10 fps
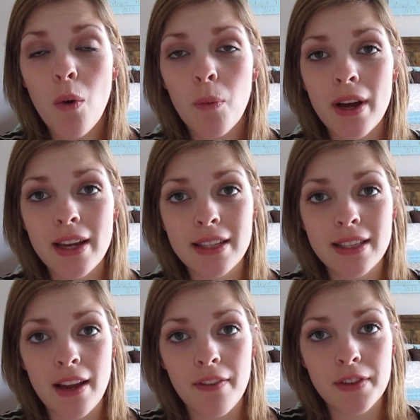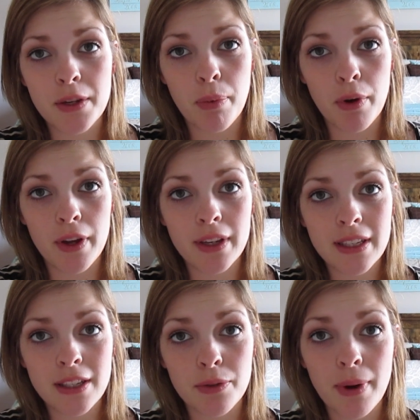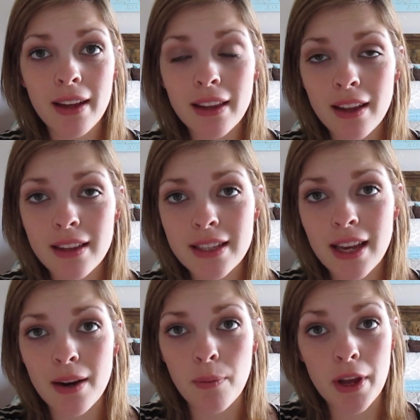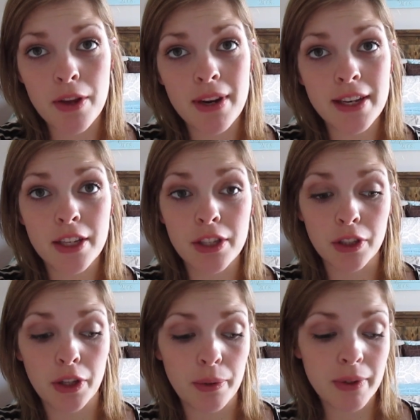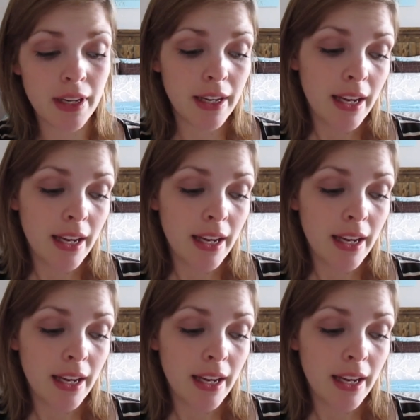what is safe to put directly on the skin, and what you need to dilute.